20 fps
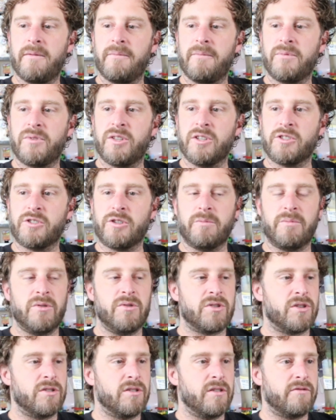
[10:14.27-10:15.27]

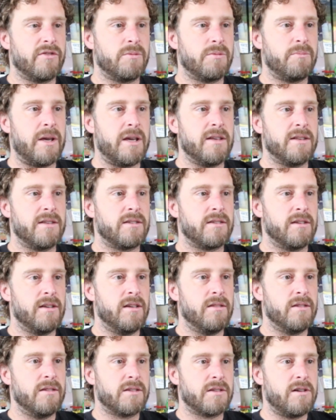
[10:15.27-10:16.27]
distribution of space
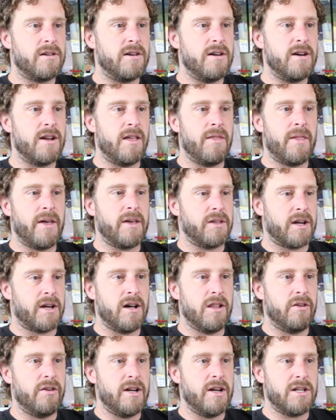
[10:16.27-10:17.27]
in this card and like the
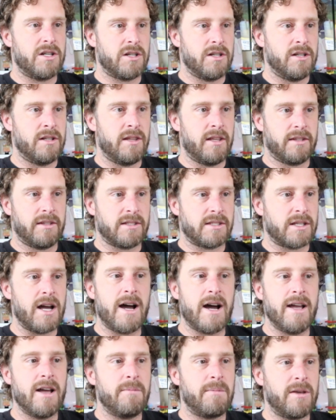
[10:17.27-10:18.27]
coloration, like the
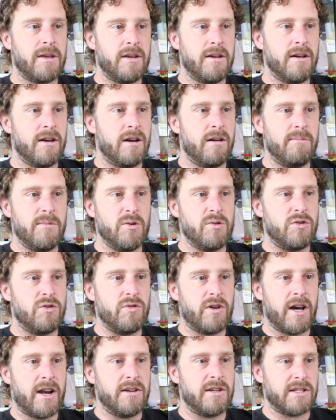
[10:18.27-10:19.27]
sky up here, Mewtwo
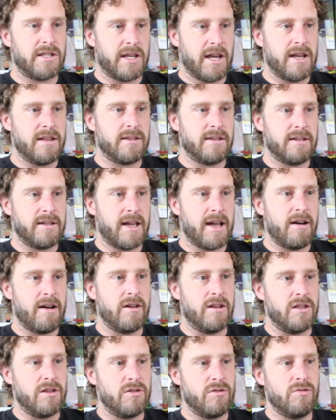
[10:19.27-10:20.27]
kind of just gazing down
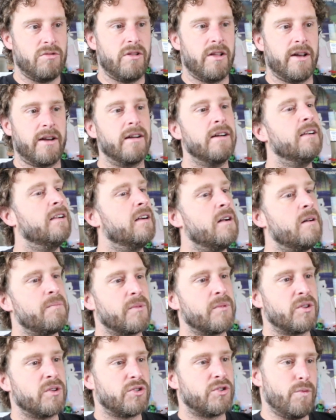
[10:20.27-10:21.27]
at you like
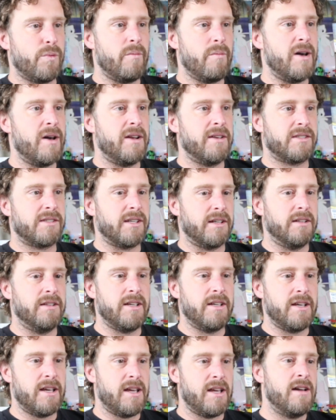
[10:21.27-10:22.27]
super
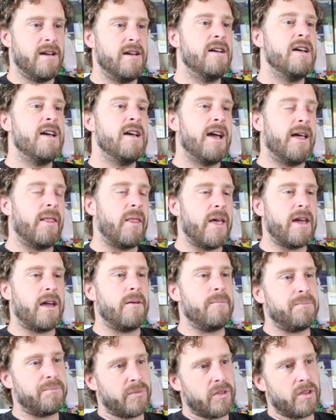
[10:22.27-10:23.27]
menacingly. And
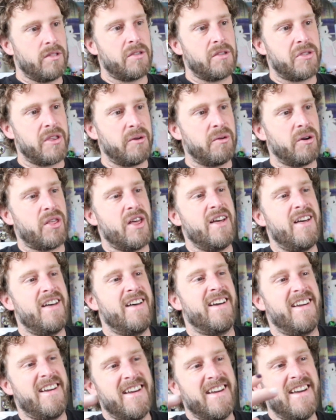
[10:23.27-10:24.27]
like the thing with
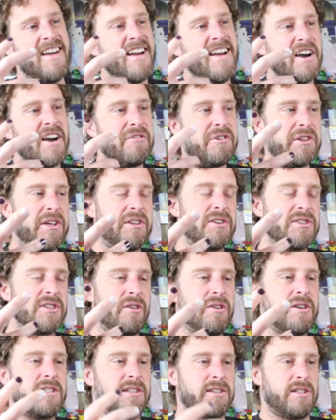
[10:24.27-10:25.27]
I feel like there's
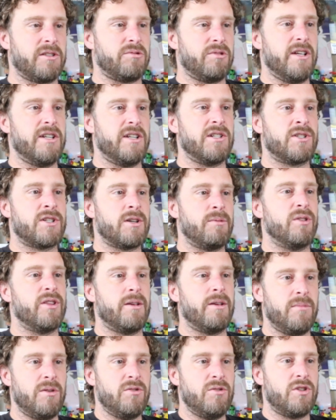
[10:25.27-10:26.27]
always like this relationship with
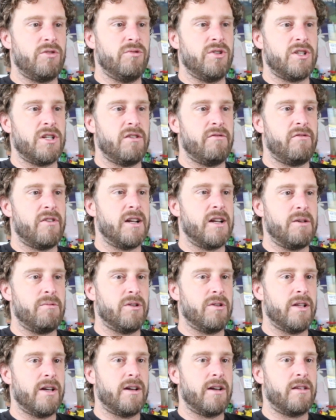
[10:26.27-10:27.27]
like Mewtwo and Giovanni
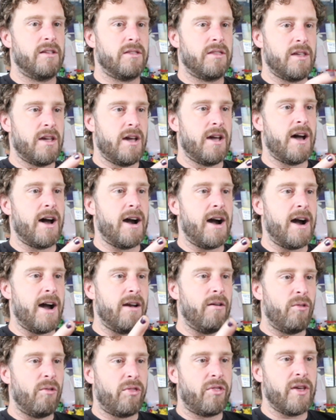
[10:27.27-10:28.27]
where like I
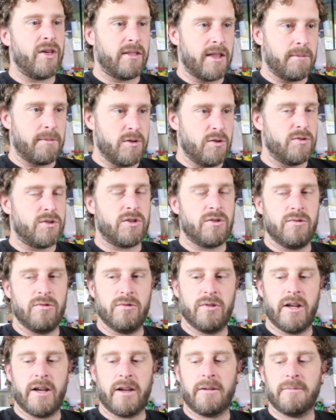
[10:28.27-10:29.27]
don't think like Mewtwo
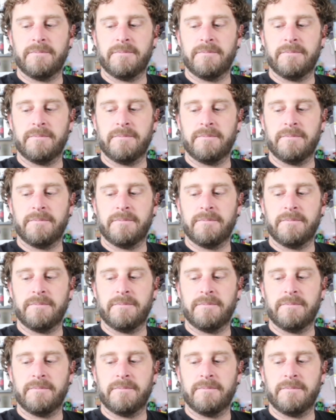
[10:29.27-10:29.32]
like